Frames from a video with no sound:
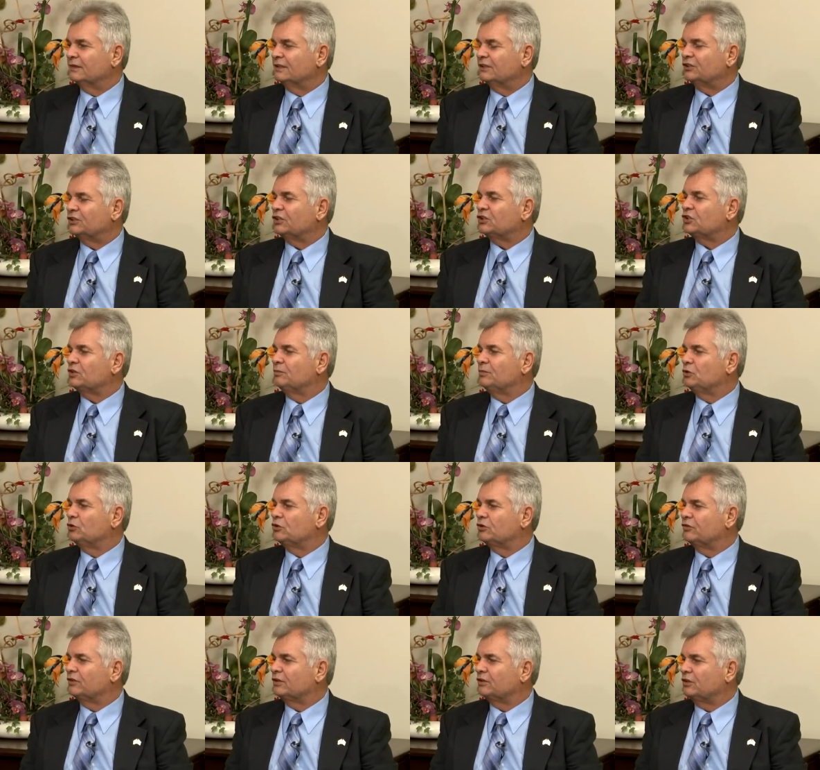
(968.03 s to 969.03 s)
Such a
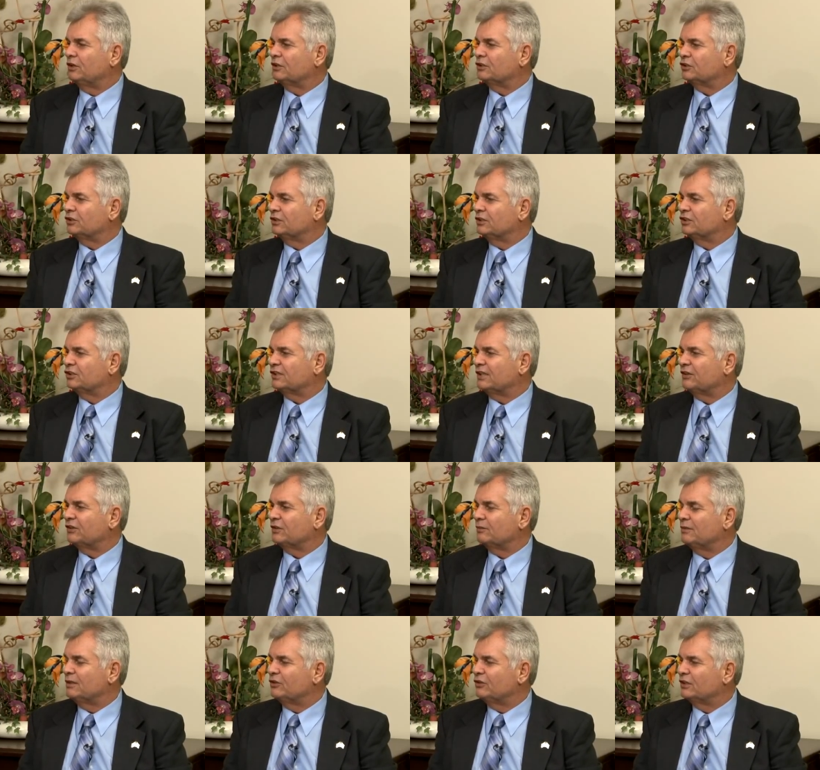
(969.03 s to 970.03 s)
beautiful continent, South
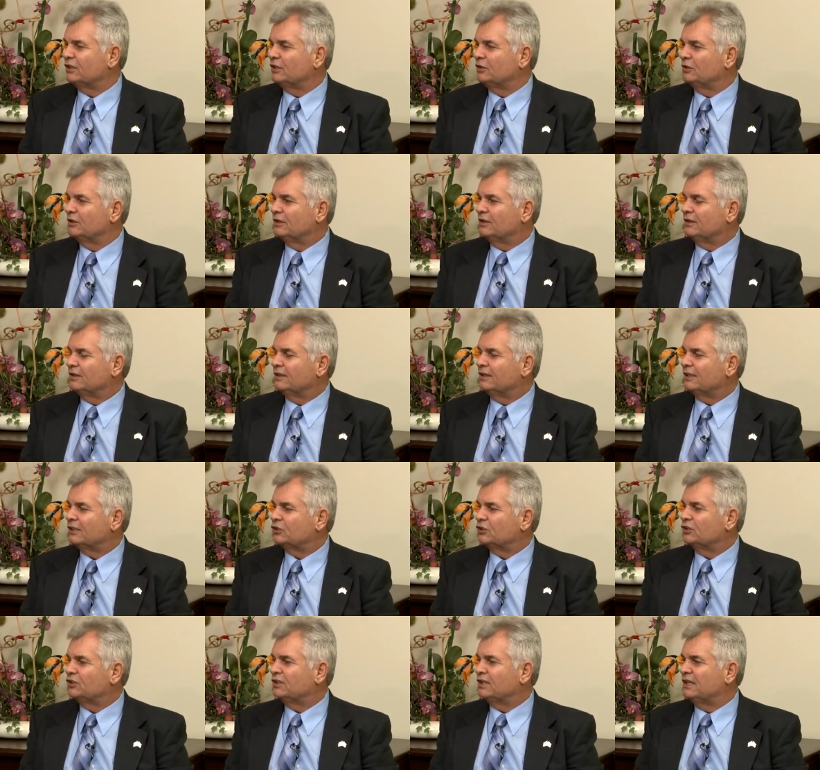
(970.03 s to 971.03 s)
America, yet
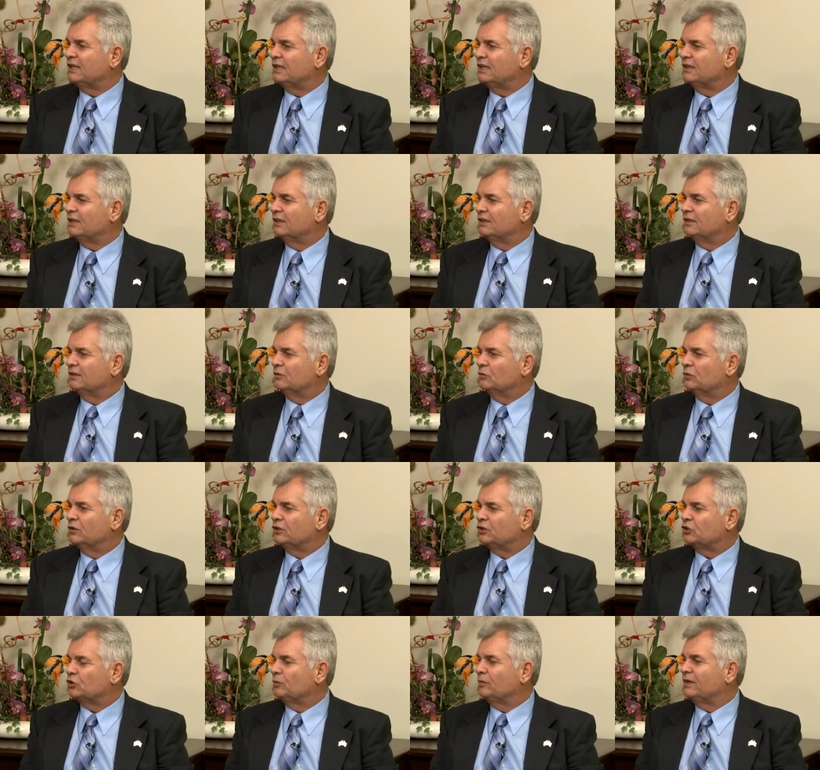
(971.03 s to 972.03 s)
today with
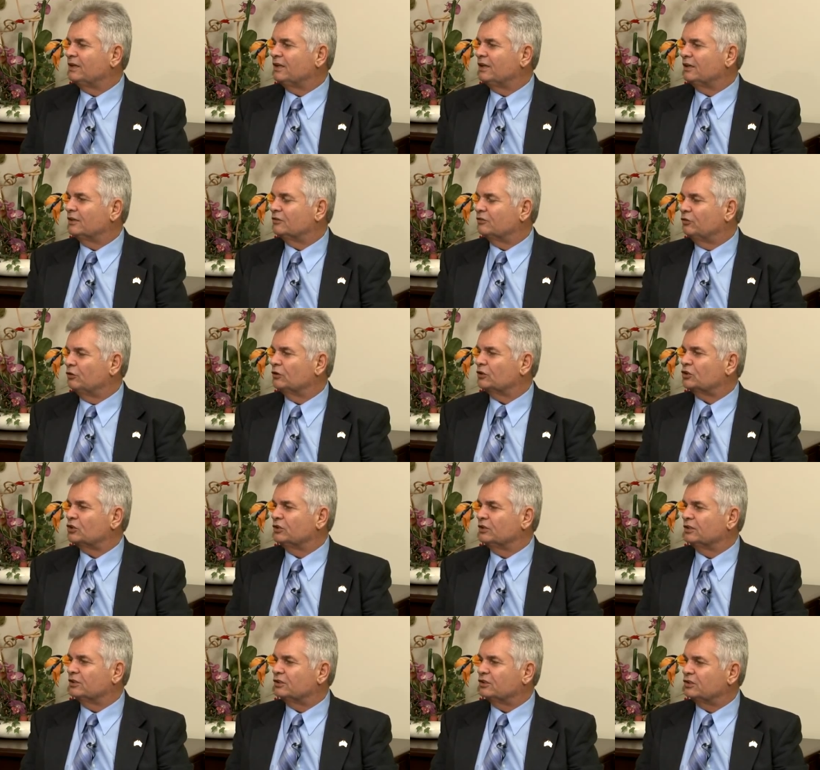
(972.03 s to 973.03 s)
so many
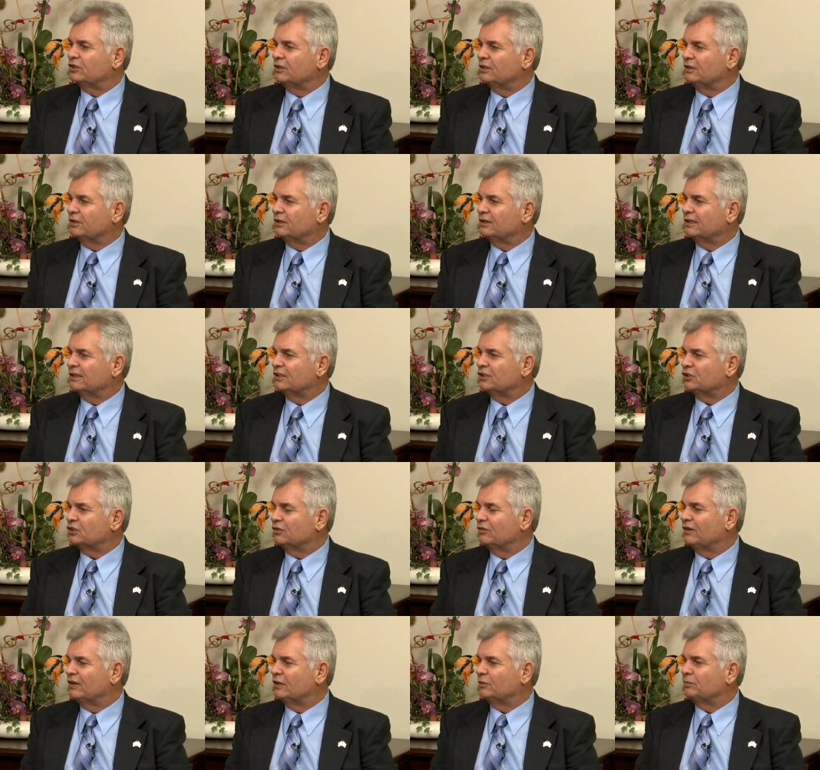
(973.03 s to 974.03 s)
unfortunate uh, things
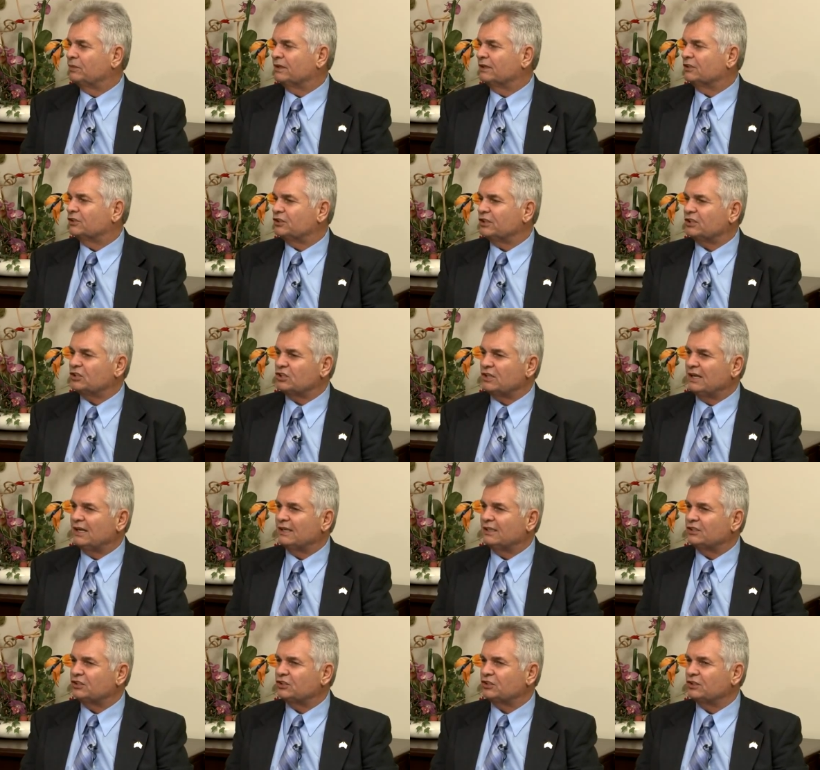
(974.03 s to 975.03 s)
developing, such
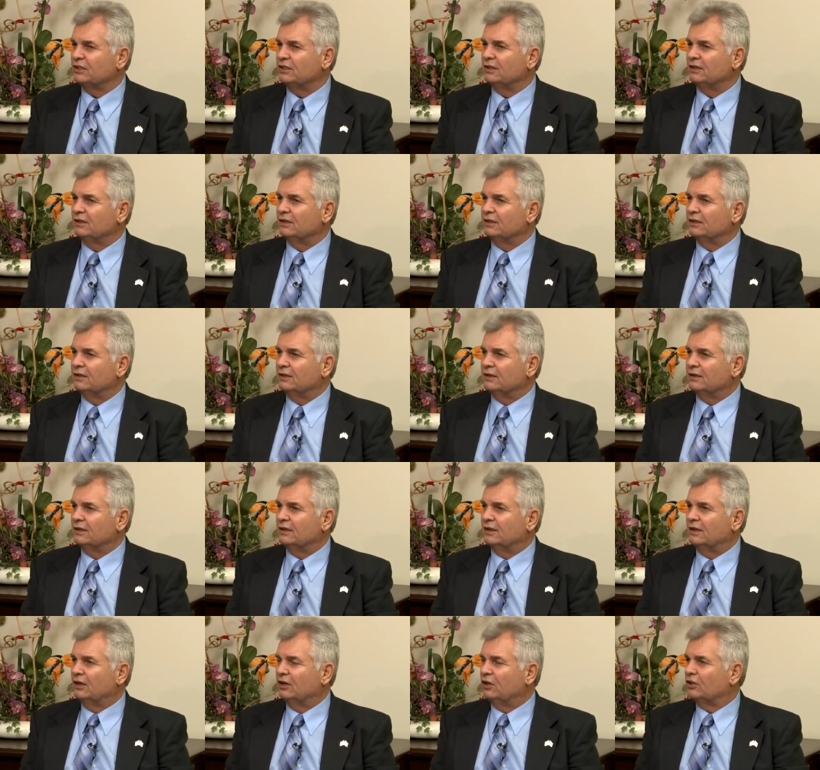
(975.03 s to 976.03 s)
as
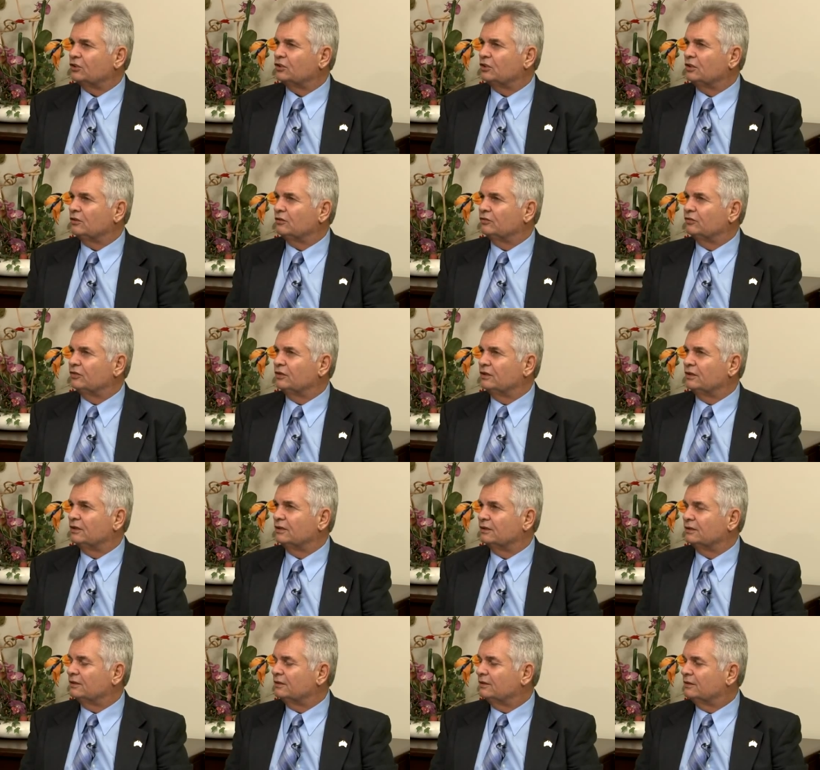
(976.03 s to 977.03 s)
a lot of
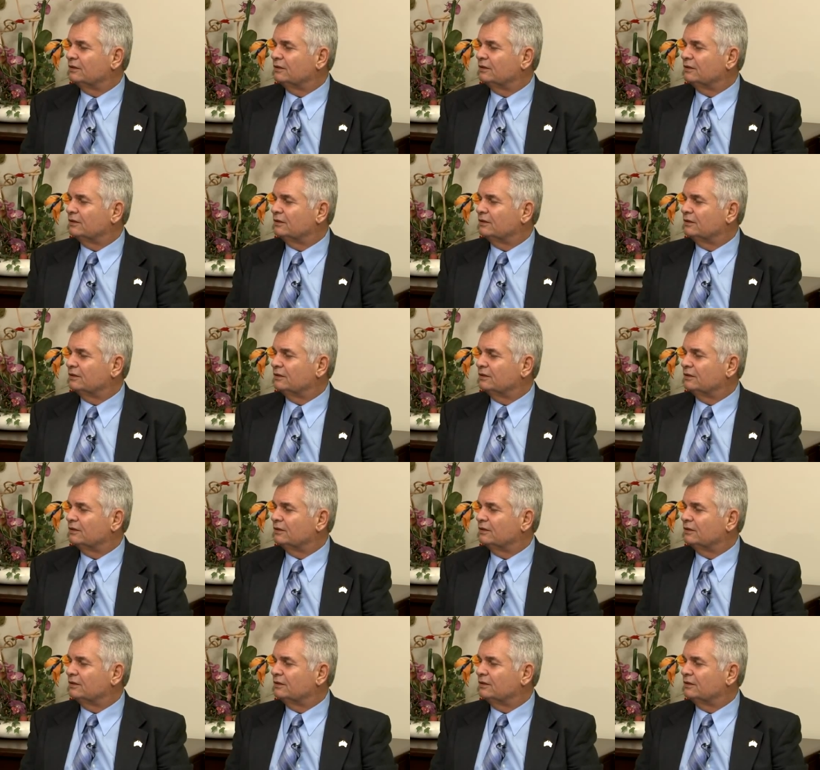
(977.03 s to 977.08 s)
uh,